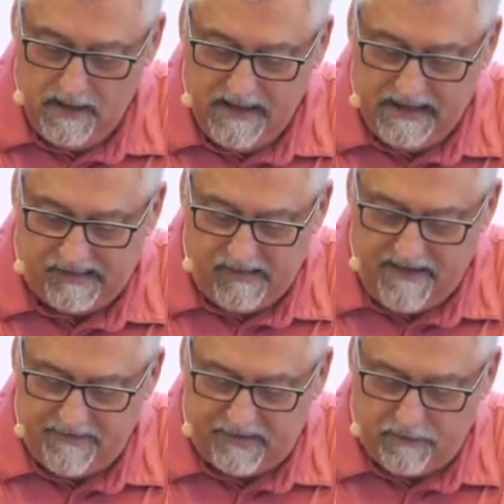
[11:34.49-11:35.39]
His
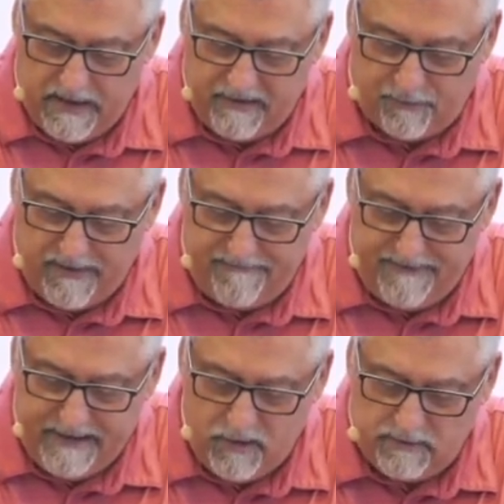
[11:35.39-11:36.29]
love is, is
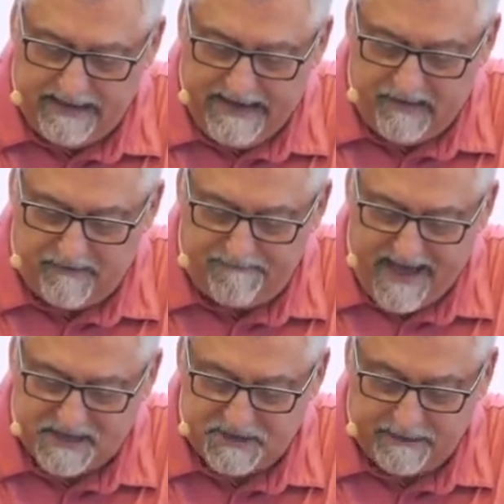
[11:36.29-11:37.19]
revealed in his
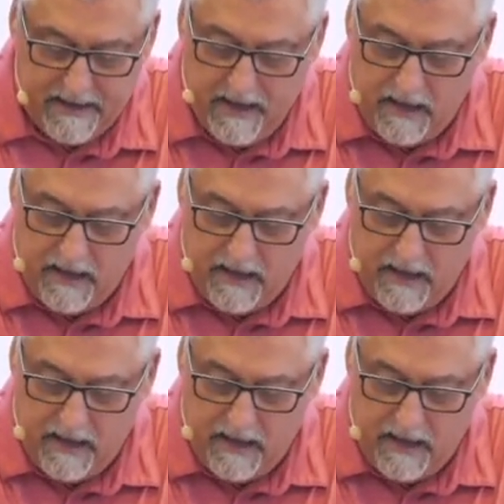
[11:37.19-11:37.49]
affection.